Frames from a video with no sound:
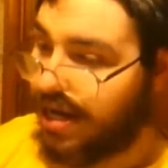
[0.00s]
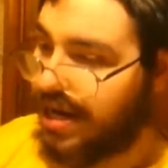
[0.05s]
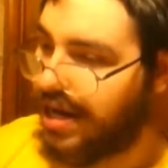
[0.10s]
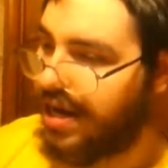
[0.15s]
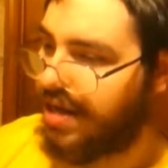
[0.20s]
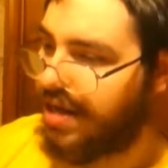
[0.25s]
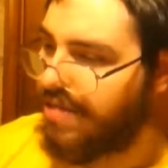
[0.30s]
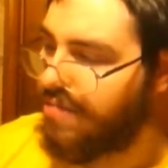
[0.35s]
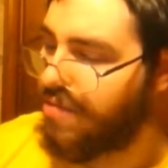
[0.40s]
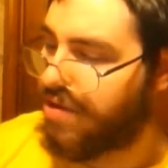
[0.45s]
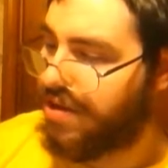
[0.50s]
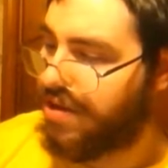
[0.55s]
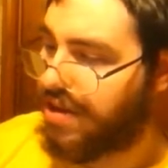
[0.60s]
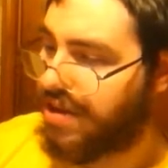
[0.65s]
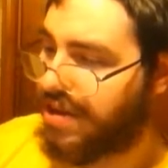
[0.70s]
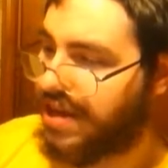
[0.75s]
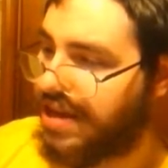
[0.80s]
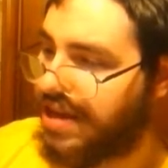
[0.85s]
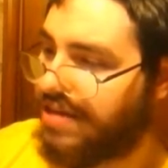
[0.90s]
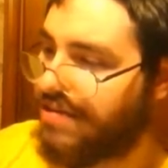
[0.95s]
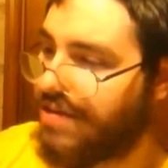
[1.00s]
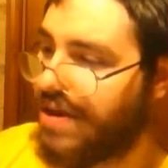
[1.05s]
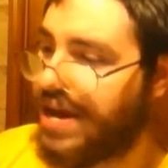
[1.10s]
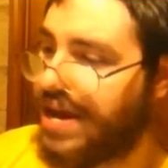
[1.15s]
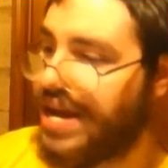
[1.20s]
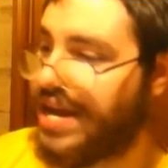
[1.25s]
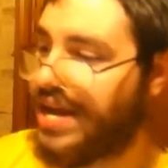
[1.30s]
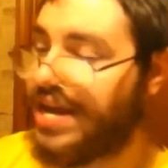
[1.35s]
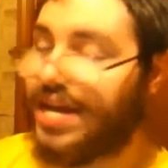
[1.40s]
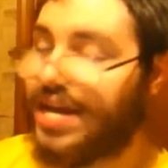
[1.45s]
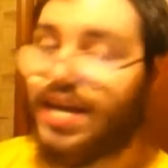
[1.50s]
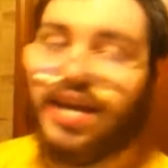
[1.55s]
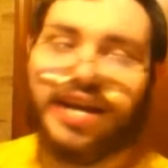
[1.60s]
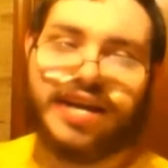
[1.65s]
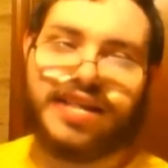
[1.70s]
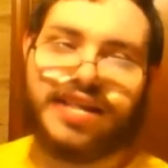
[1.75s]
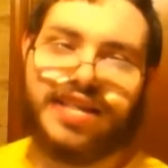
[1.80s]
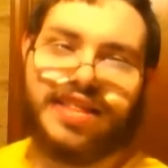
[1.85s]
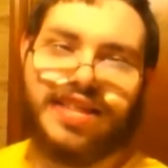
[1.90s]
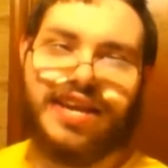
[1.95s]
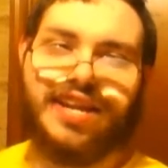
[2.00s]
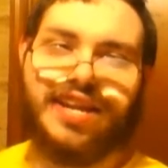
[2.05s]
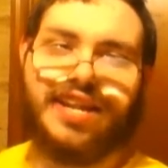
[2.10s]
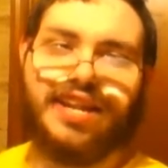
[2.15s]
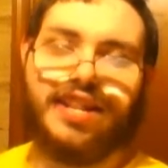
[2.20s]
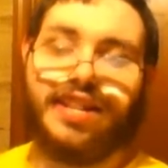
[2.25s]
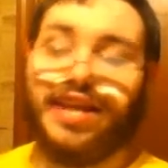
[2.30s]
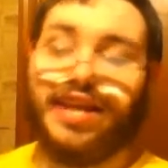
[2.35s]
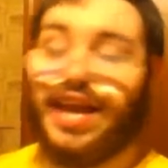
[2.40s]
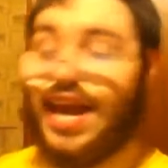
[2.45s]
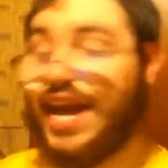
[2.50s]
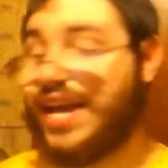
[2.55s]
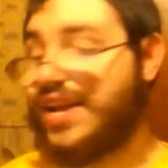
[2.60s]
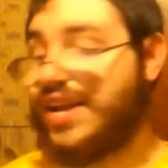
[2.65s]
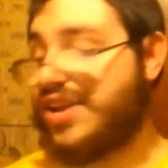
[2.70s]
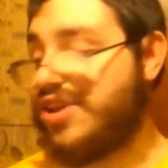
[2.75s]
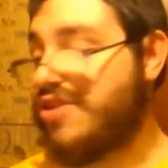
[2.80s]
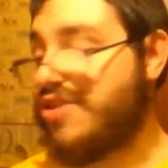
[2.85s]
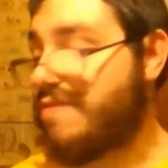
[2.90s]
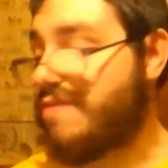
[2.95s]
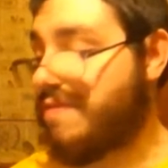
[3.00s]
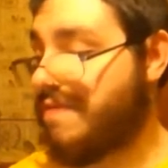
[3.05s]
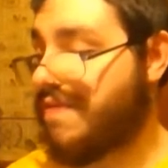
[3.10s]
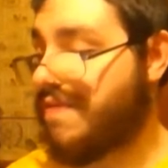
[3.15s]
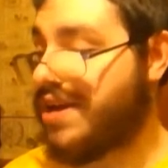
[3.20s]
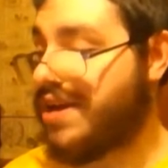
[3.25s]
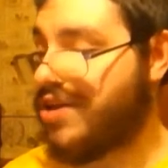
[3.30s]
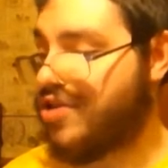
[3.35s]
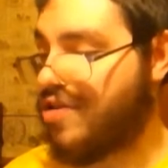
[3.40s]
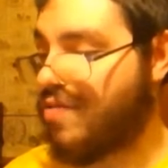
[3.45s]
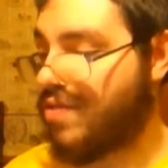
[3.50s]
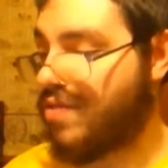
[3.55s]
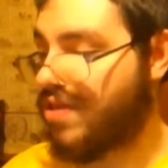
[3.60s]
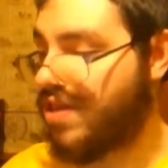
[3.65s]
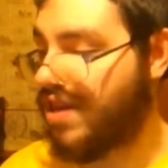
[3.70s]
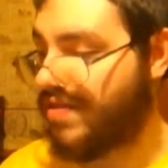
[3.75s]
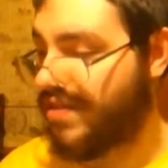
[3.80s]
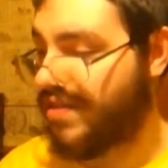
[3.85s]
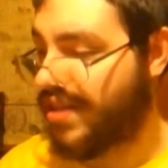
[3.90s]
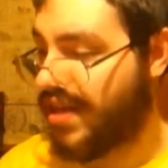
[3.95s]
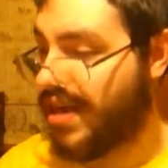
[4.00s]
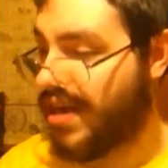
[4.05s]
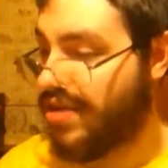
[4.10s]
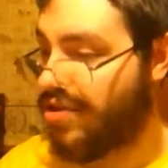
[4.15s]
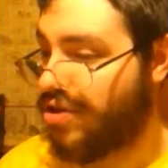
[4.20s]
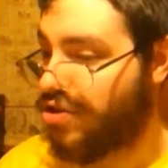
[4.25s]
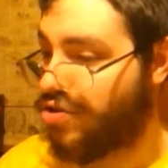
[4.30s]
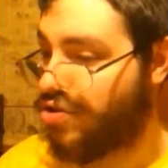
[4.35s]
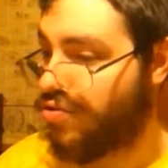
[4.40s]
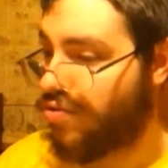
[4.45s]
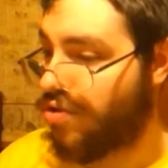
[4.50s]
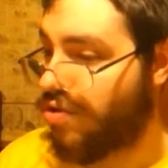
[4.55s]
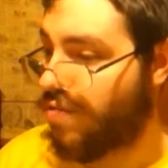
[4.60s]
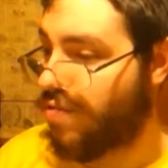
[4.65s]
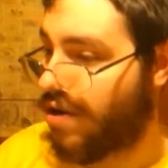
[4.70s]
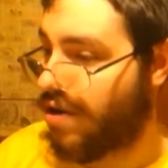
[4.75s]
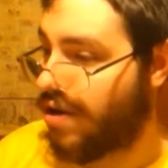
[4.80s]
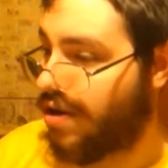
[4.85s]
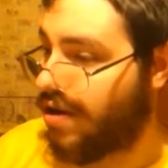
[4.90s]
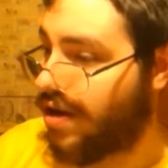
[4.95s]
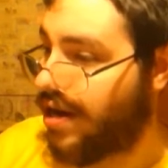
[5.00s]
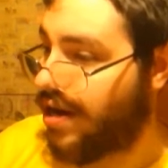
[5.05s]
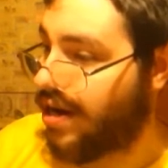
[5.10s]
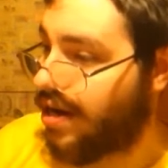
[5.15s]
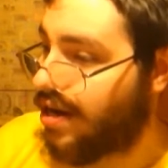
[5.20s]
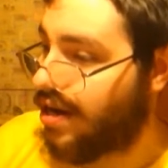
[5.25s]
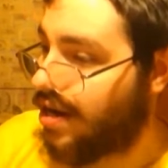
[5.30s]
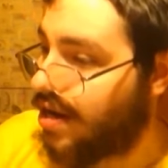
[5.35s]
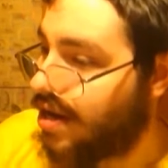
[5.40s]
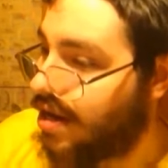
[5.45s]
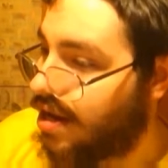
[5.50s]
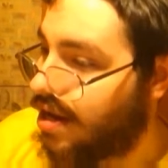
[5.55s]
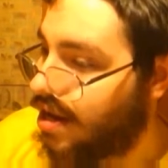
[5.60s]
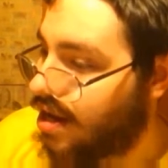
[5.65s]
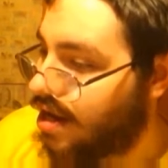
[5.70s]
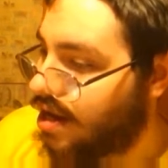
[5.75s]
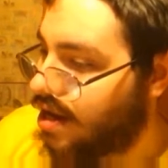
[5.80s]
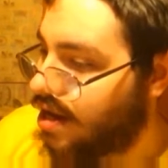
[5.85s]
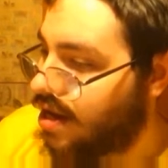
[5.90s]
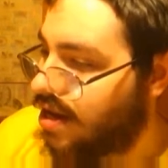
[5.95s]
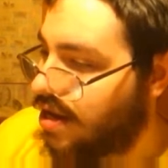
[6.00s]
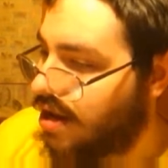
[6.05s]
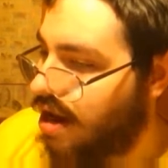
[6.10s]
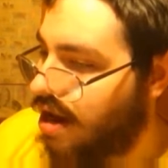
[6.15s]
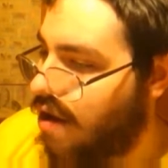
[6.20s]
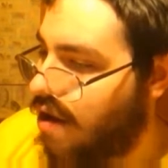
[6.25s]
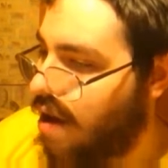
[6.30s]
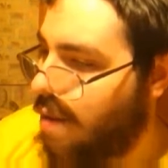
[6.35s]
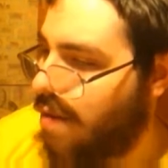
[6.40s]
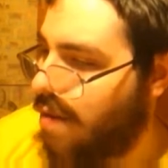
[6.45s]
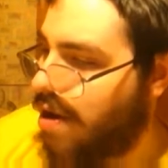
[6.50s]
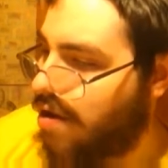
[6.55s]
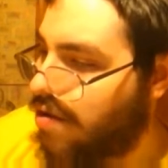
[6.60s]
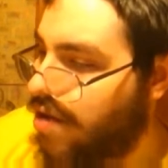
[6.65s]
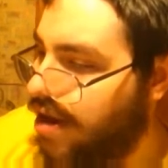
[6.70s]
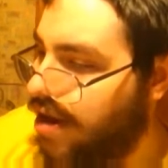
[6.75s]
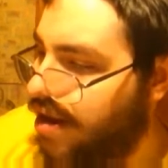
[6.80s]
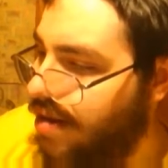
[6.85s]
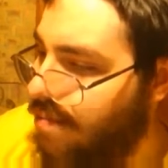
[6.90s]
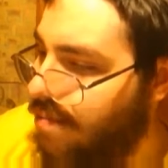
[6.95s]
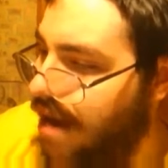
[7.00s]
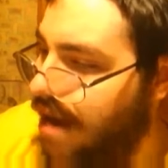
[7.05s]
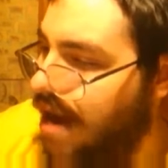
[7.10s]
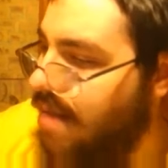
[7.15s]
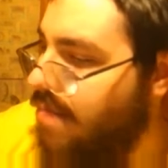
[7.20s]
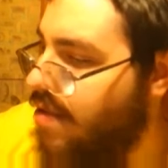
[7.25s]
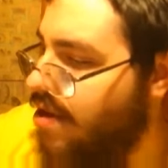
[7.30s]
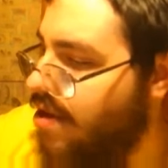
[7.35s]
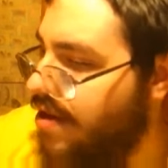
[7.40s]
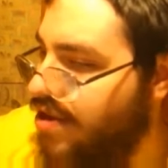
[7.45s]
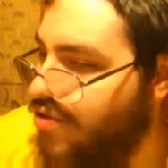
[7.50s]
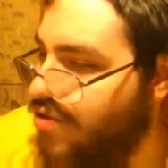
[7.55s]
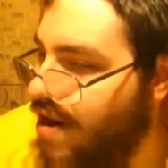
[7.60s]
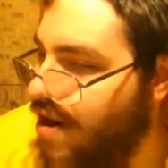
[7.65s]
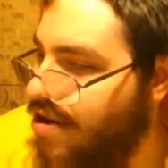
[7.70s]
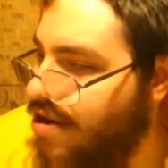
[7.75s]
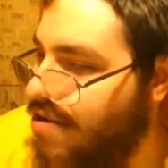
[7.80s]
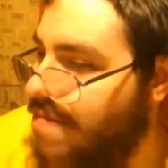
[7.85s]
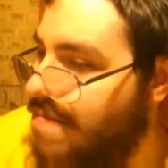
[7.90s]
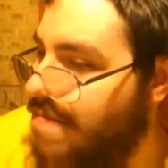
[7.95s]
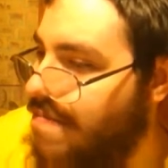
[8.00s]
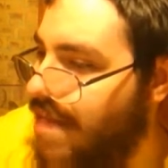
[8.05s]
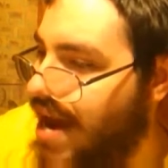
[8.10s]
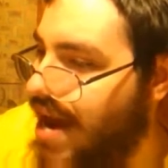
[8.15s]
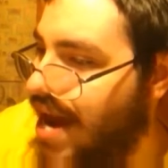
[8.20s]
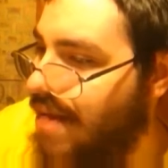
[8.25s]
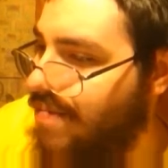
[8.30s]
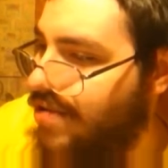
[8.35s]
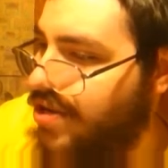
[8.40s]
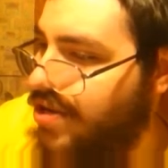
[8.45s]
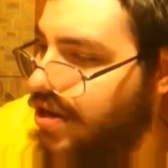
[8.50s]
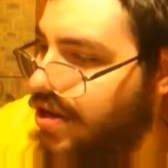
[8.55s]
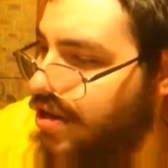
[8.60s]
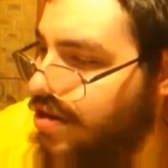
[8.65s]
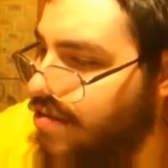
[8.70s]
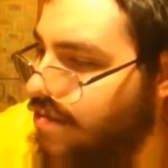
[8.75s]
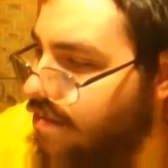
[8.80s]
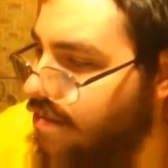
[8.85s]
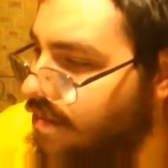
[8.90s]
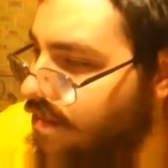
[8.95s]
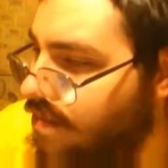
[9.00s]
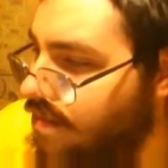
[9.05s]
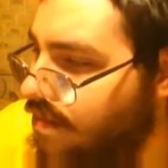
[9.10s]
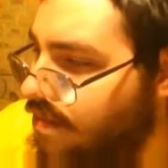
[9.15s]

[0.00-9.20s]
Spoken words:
I just want to see, because it said that they had new fish. I want to see if that's actually true or not. No, I'm not clicking the map button. Did you add a new map too?